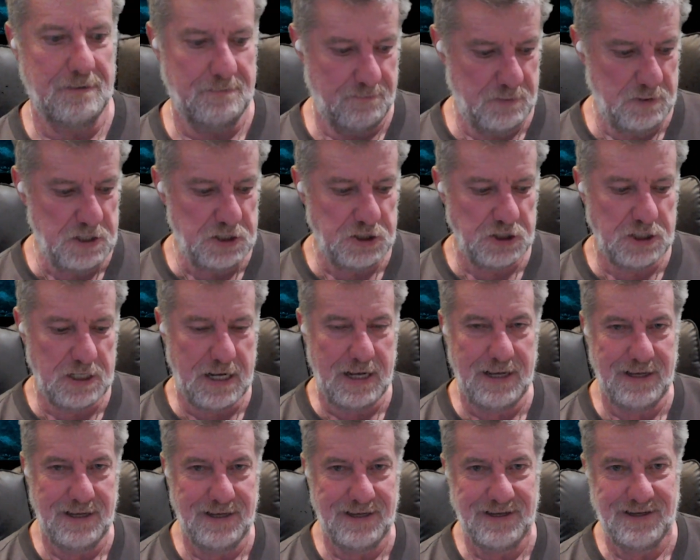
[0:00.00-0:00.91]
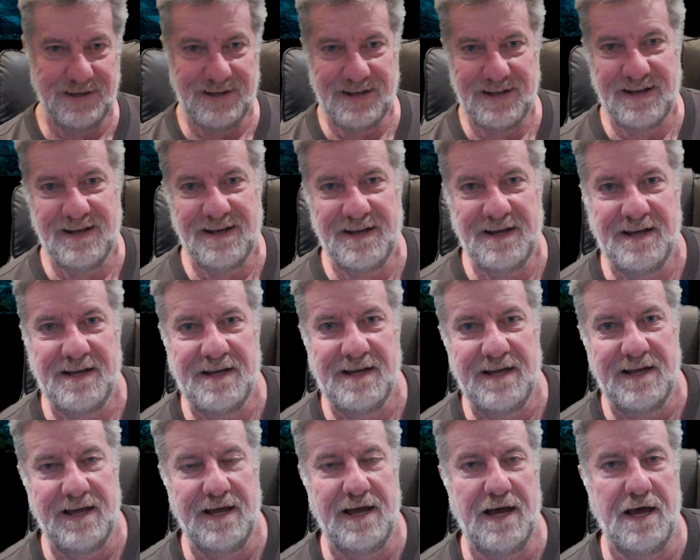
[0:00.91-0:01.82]
picture
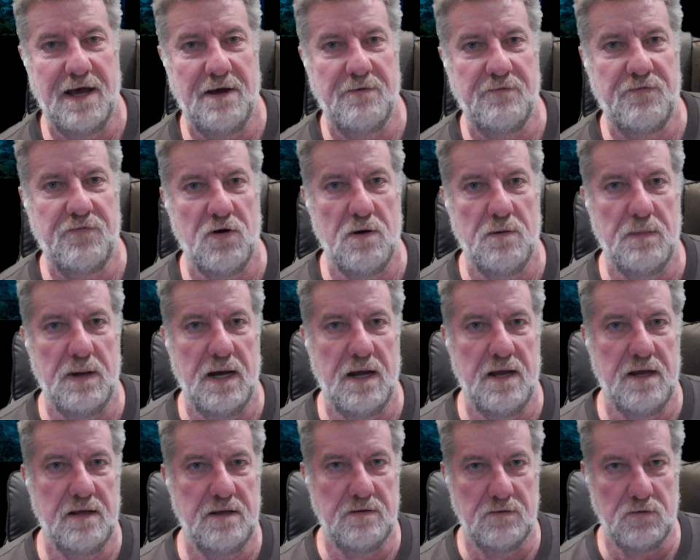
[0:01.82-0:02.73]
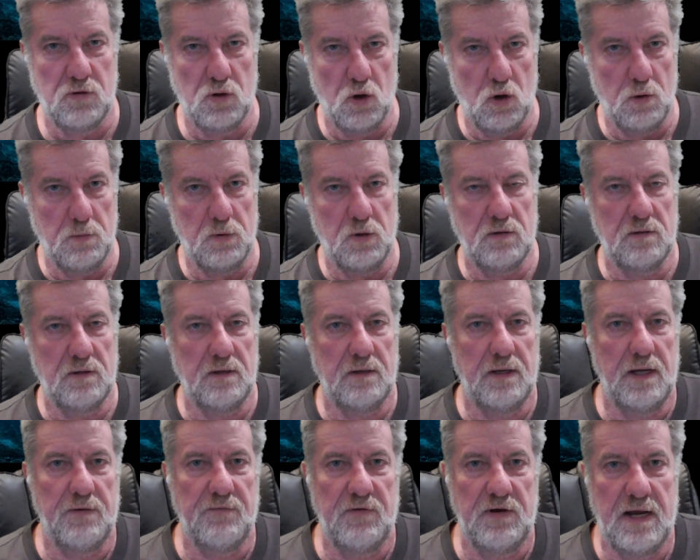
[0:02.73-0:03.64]
um, from a normal
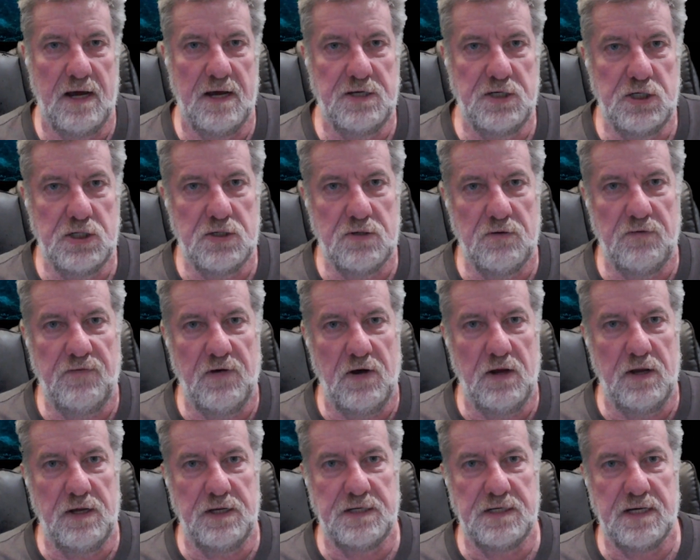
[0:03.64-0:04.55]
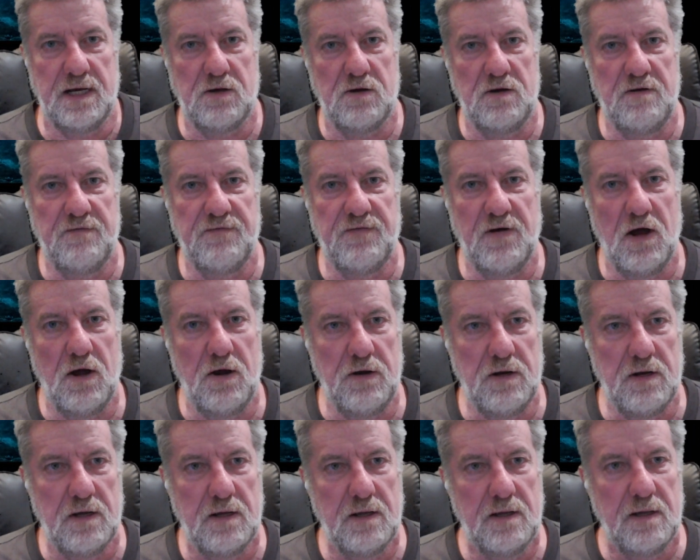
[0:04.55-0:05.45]
everyday digital photo you take on your
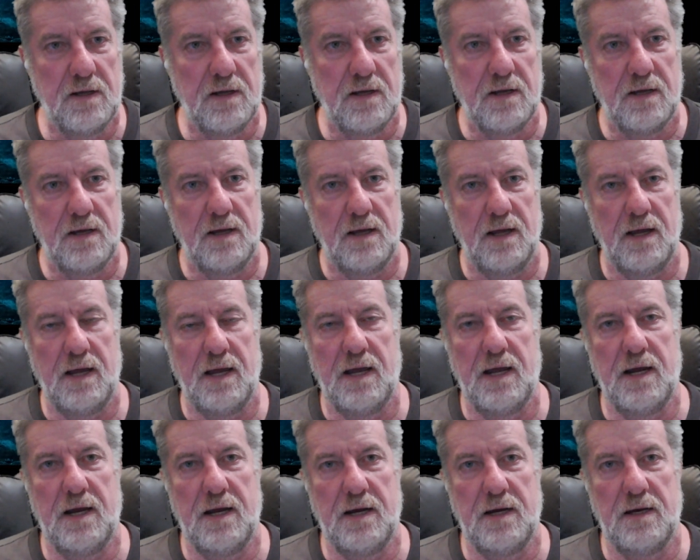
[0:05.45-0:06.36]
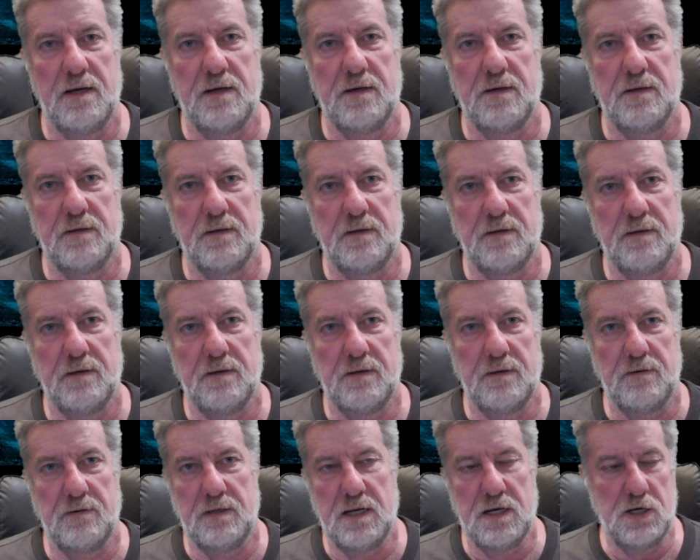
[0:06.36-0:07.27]
phone and
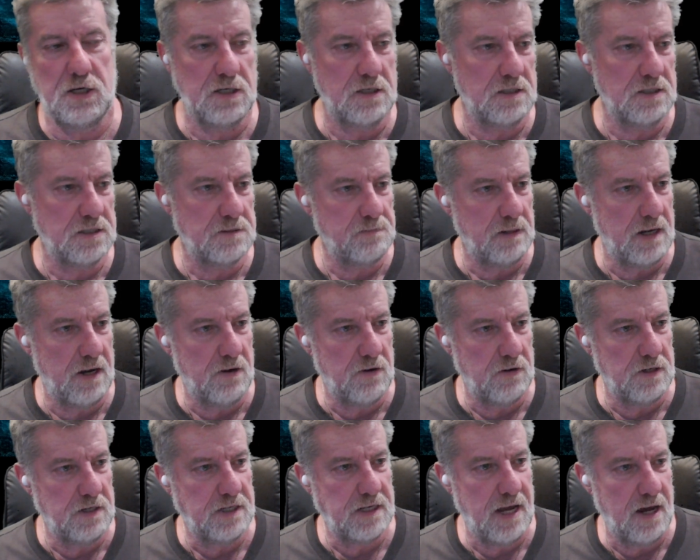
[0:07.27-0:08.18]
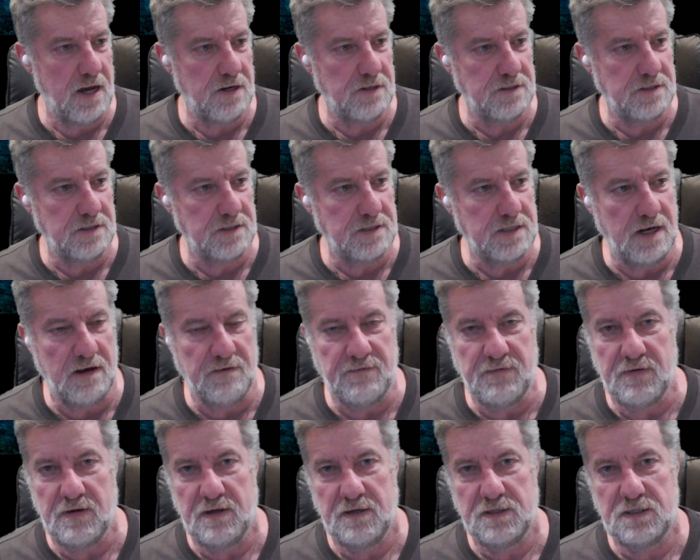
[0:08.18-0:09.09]
then you can display it on your counters and
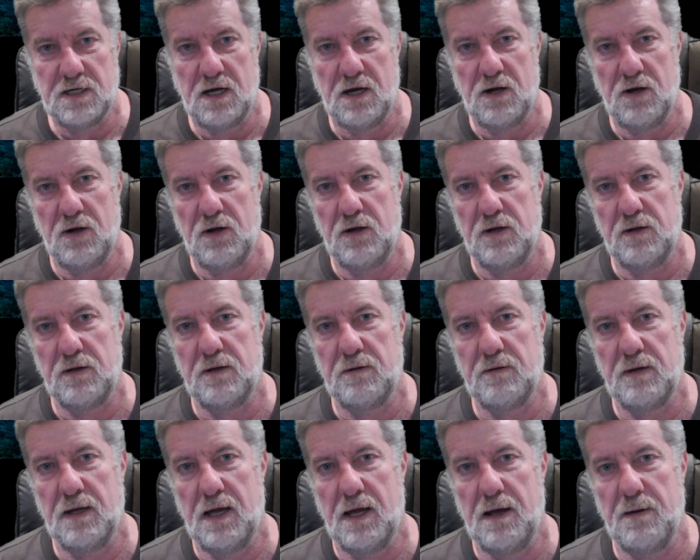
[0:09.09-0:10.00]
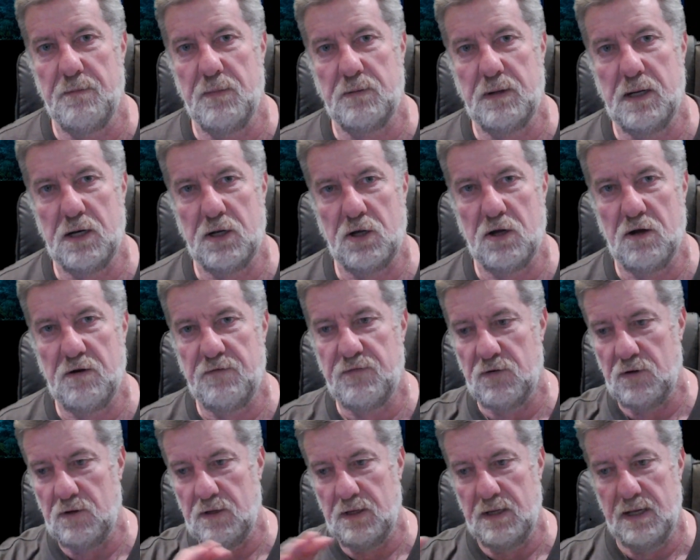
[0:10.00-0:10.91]
stuff. So um, I'm going to go
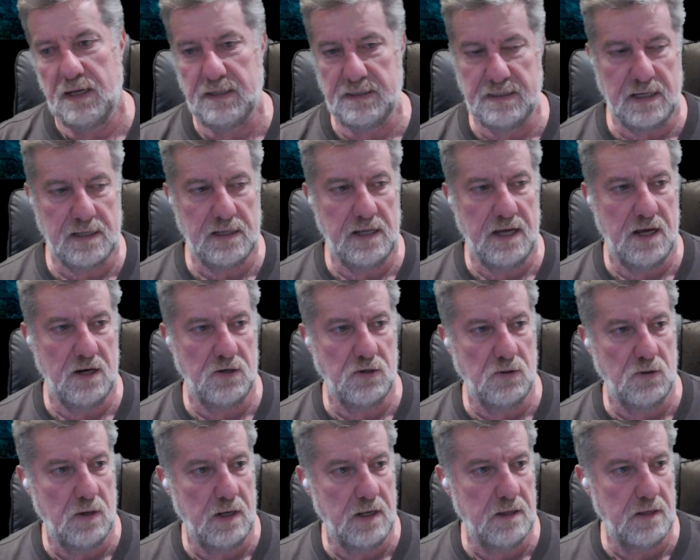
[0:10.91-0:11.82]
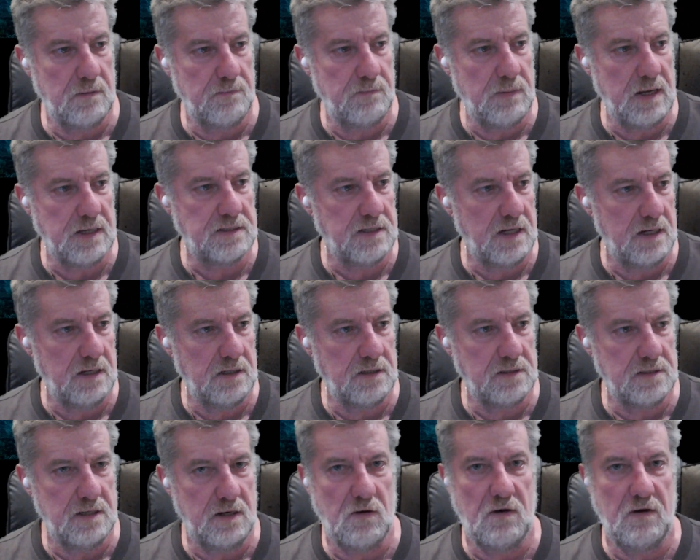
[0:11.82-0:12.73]
through exactly how to do it and the best
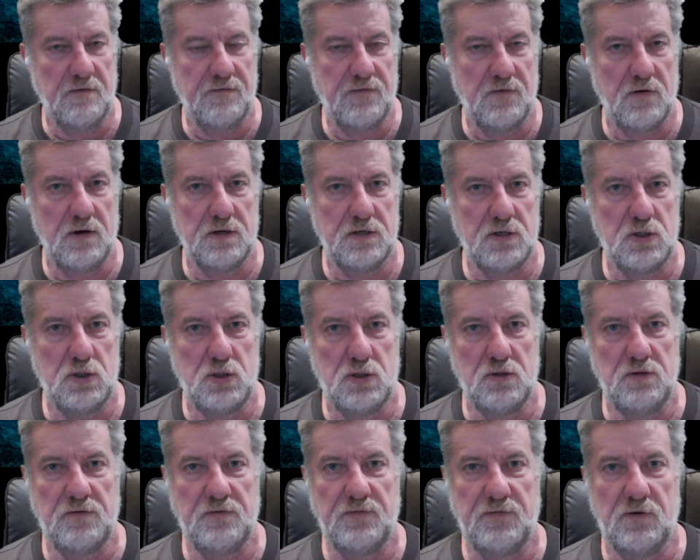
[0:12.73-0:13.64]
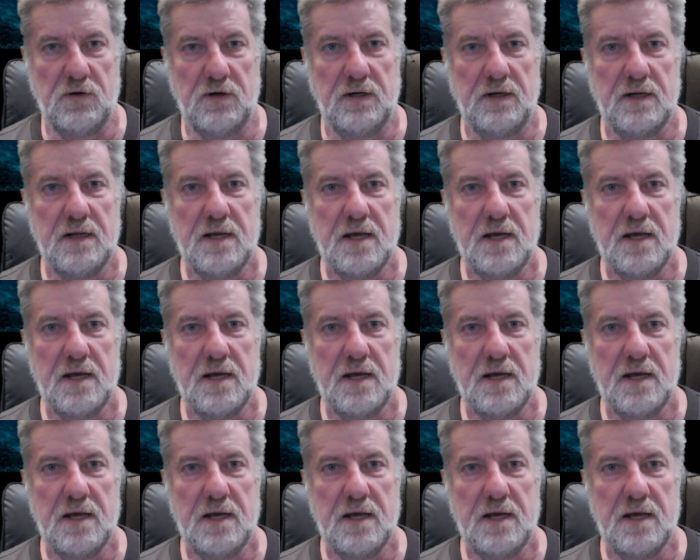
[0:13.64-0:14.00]
settings that I find to use for it.